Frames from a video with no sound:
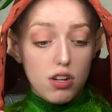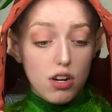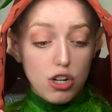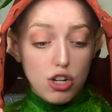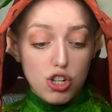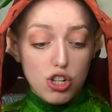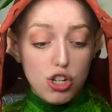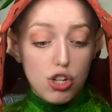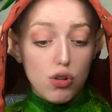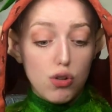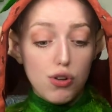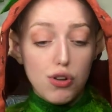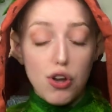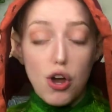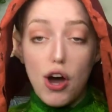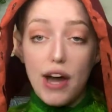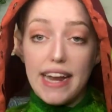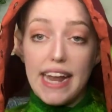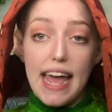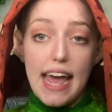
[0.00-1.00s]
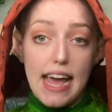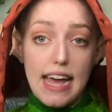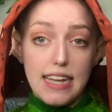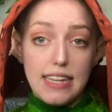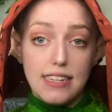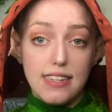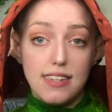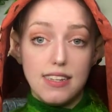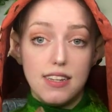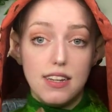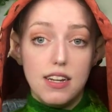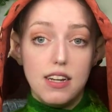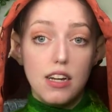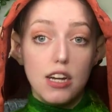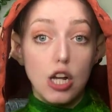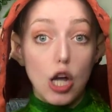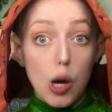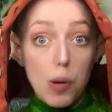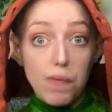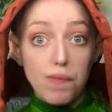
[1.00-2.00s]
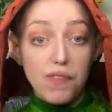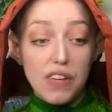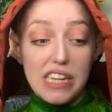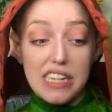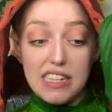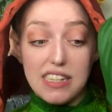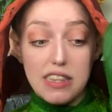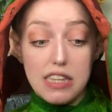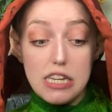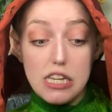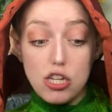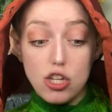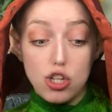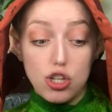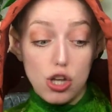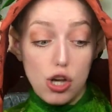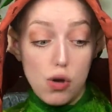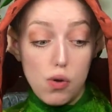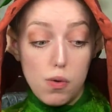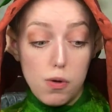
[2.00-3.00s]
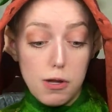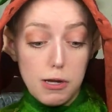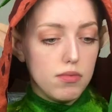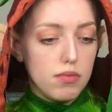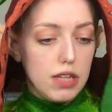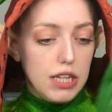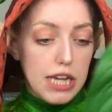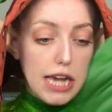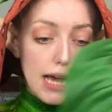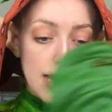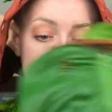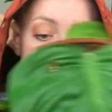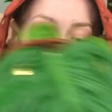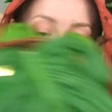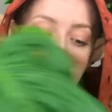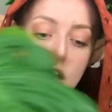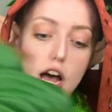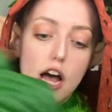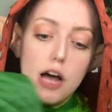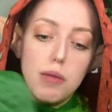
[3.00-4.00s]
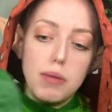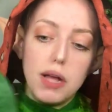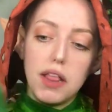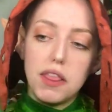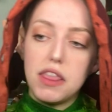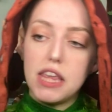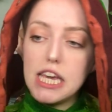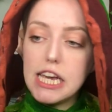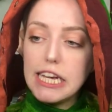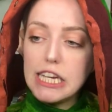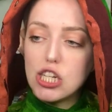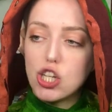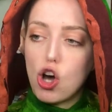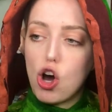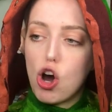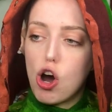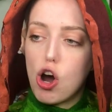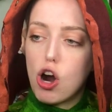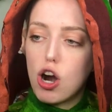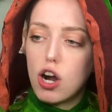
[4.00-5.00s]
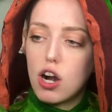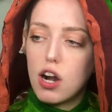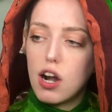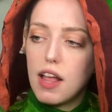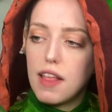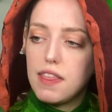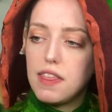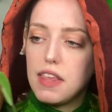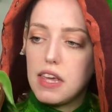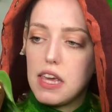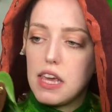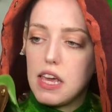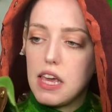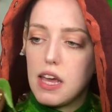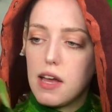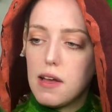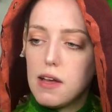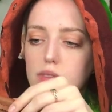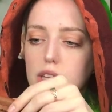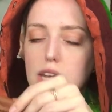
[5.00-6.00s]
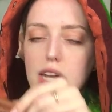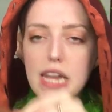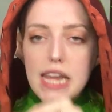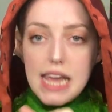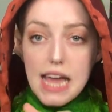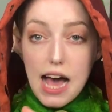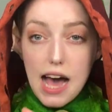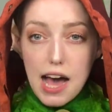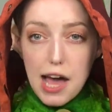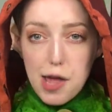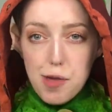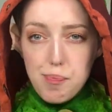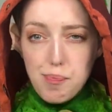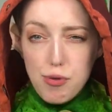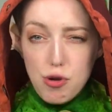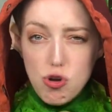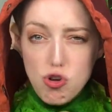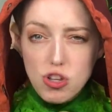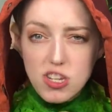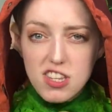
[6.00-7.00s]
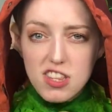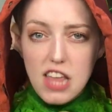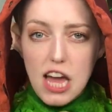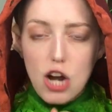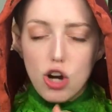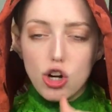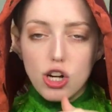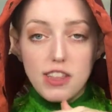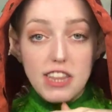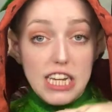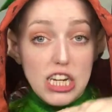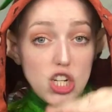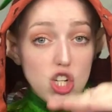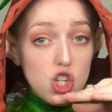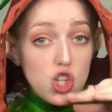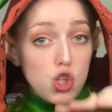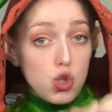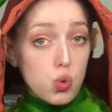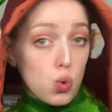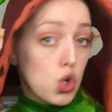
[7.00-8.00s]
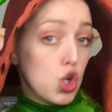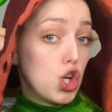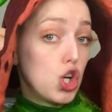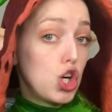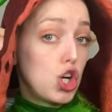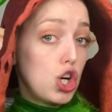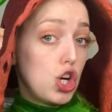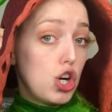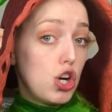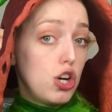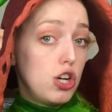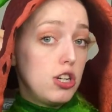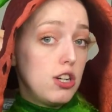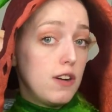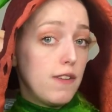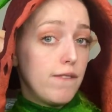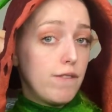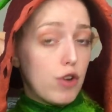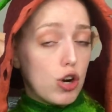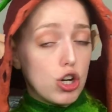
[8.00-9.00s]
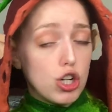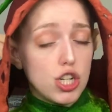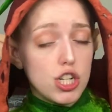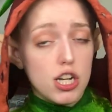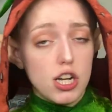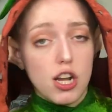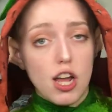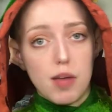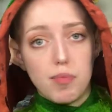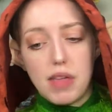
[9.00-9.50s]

still not as comfy as these, so yeah. These are the knee-high boots that are the shorter version.